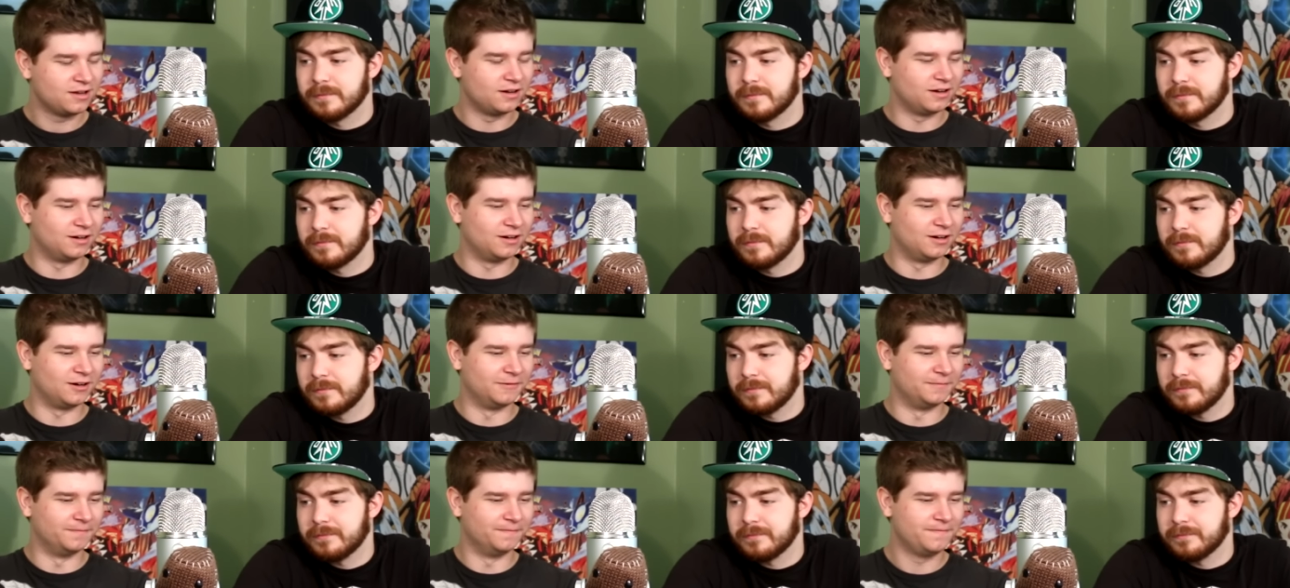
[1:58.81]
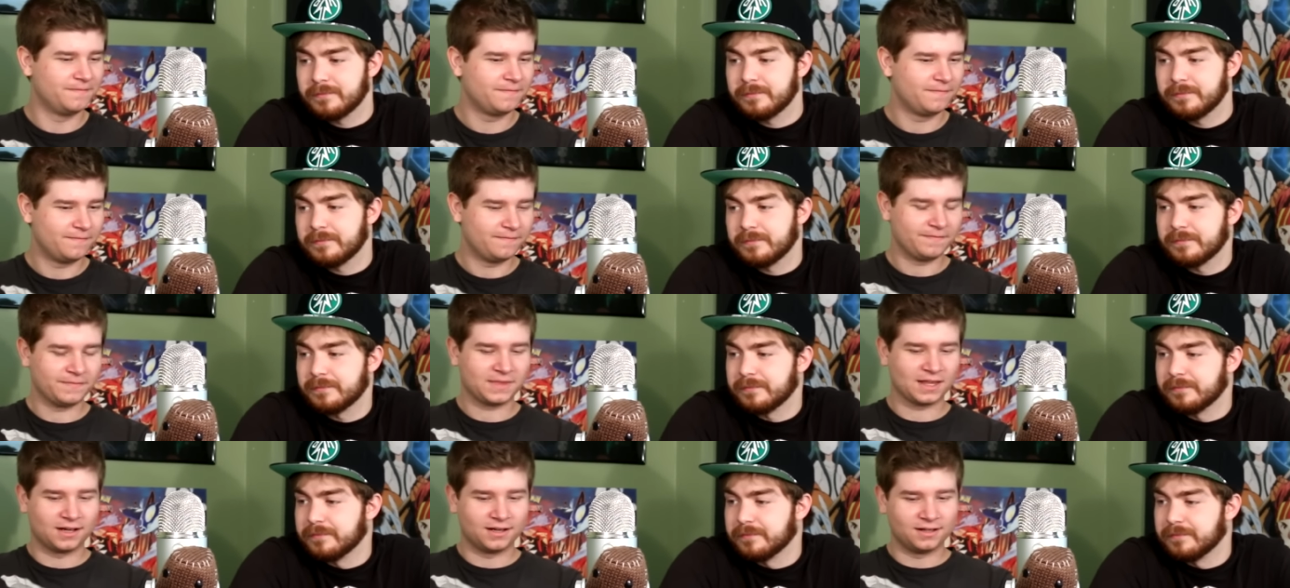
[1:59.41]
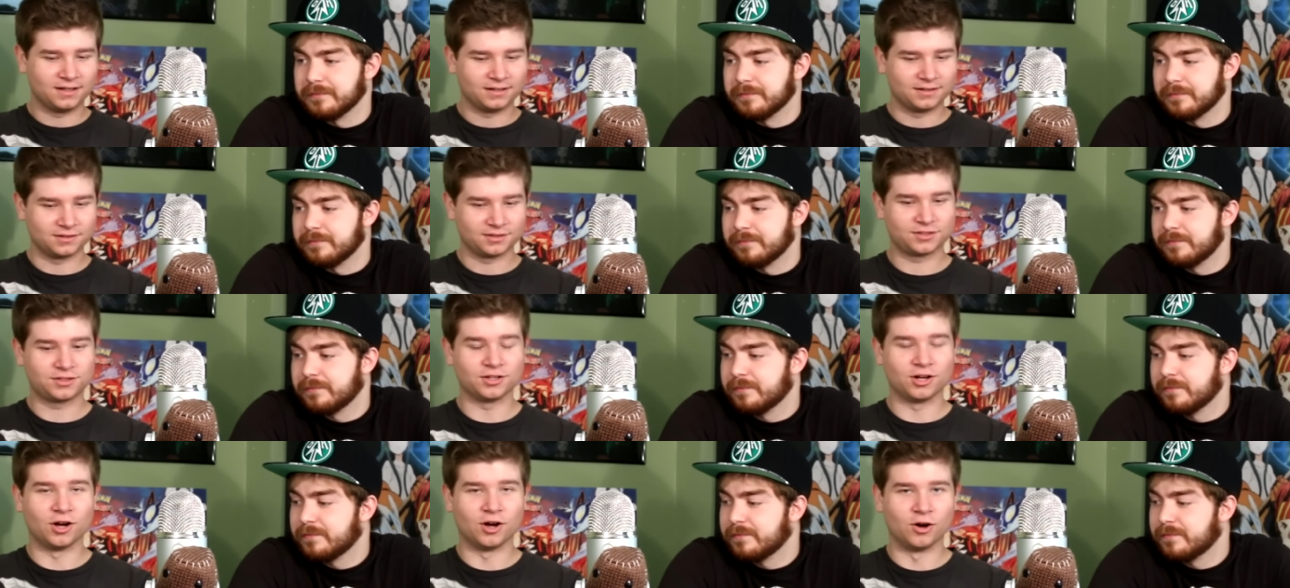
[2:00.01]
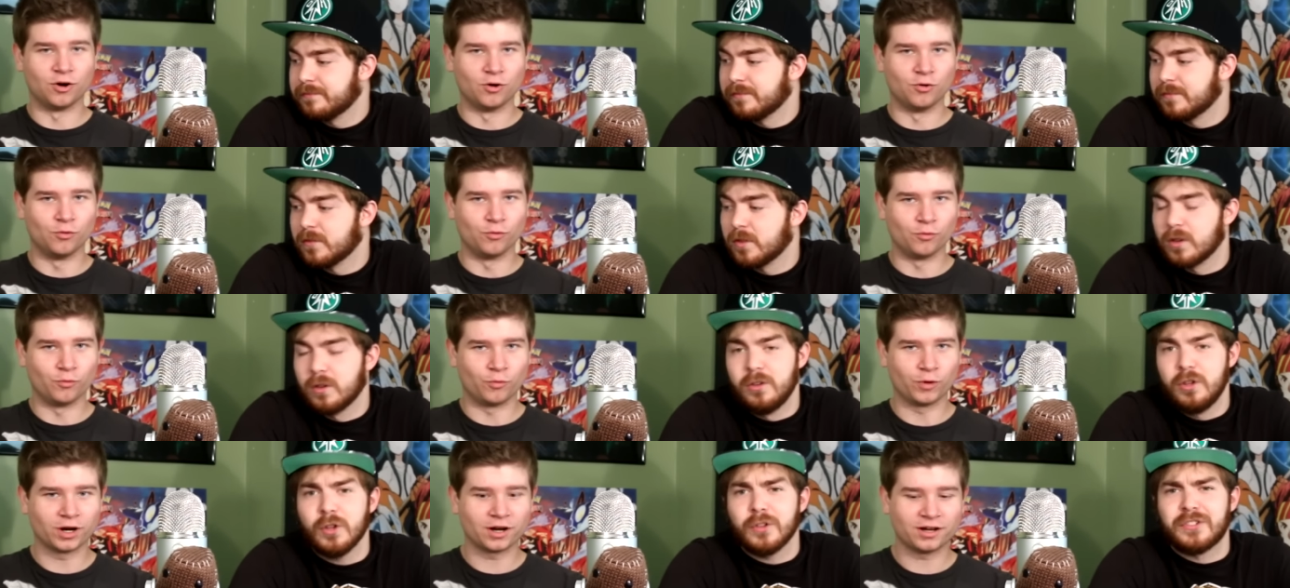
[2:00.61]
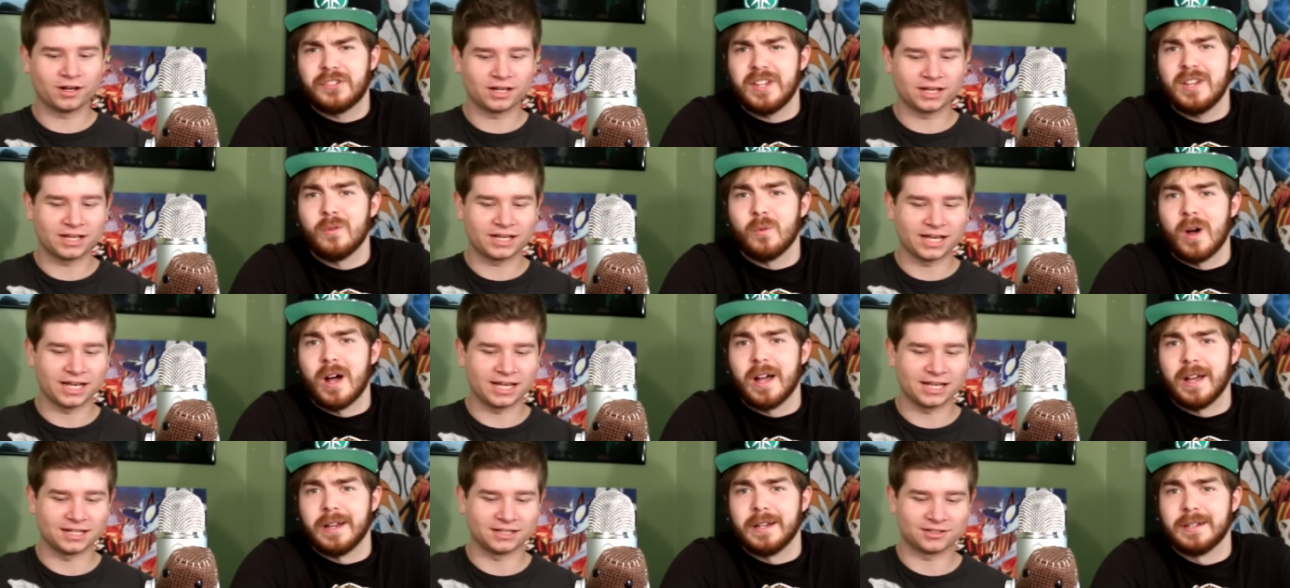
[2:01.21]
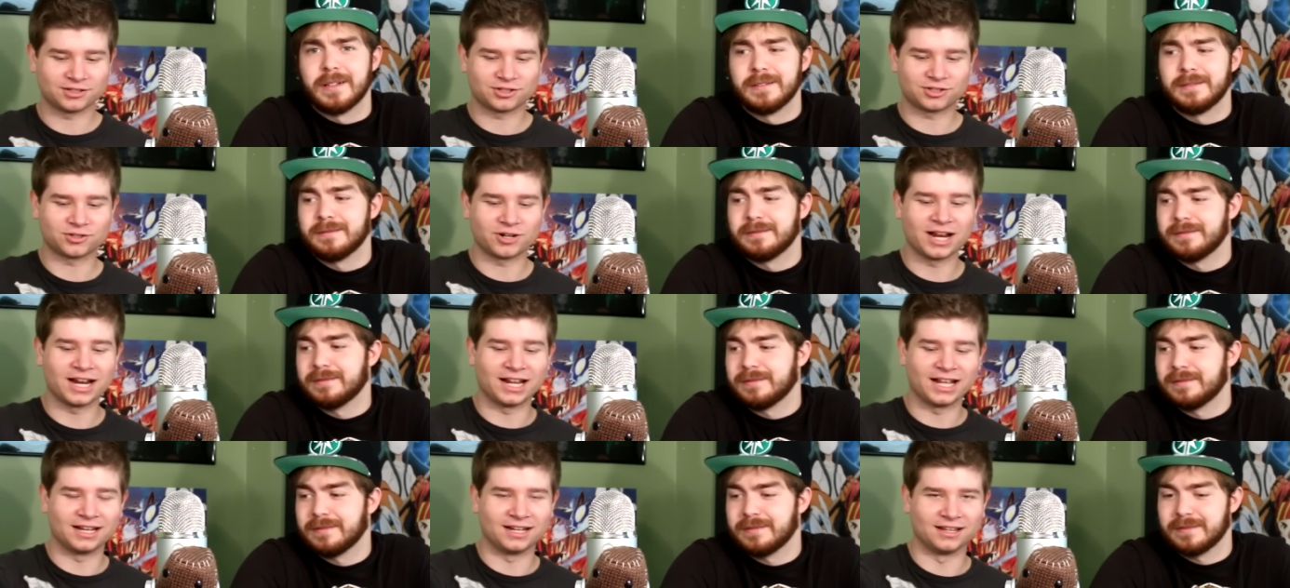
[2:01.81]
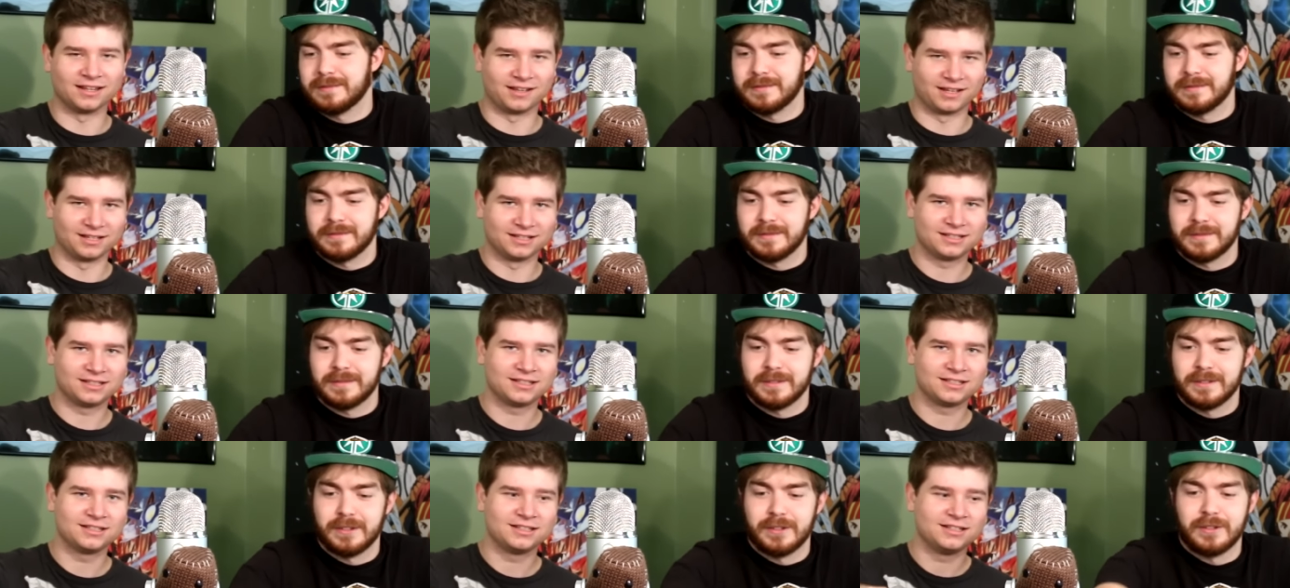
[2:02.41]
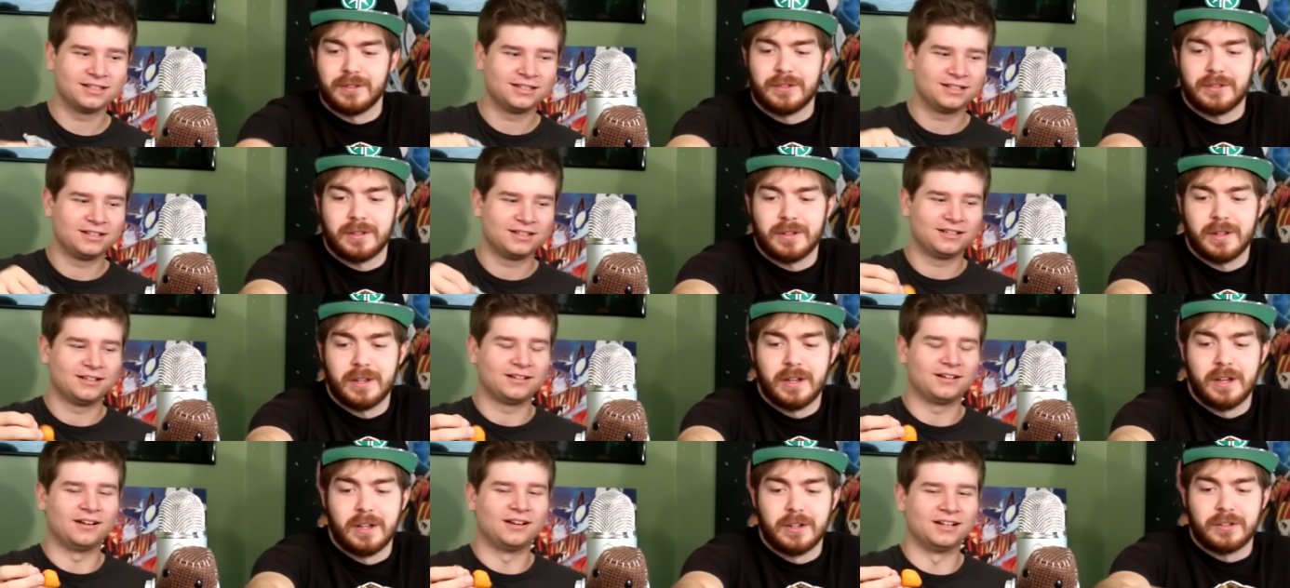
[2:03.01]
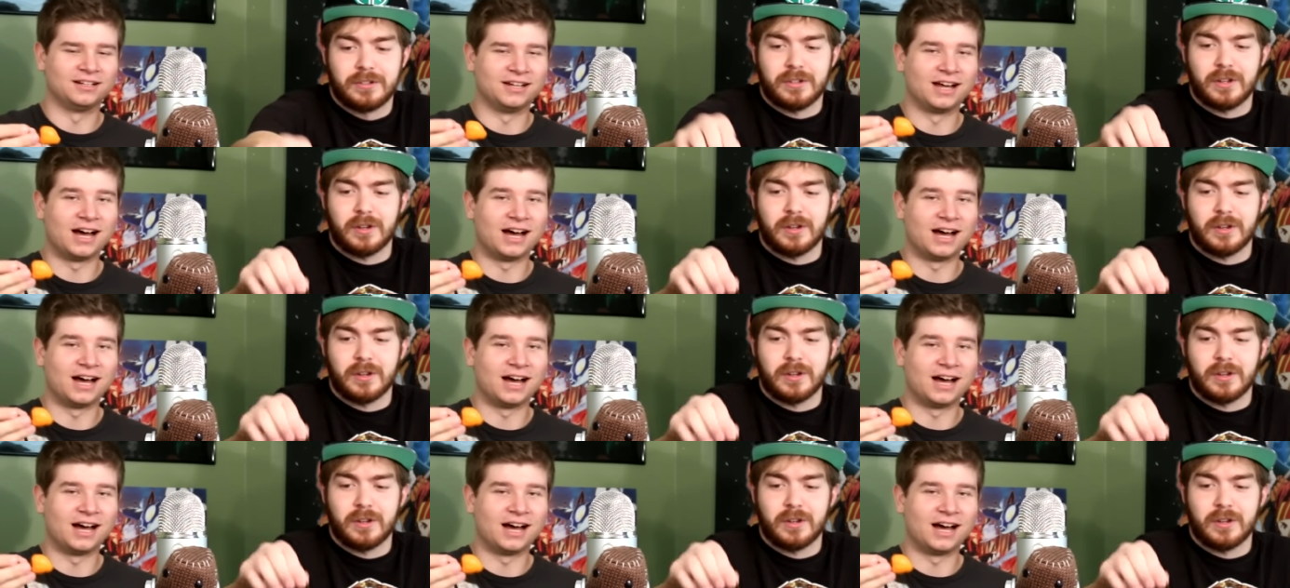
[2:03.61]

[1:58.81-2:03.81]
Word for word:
Speaker 1: Um, so we're You'll gonna get why. straight into this. Uh,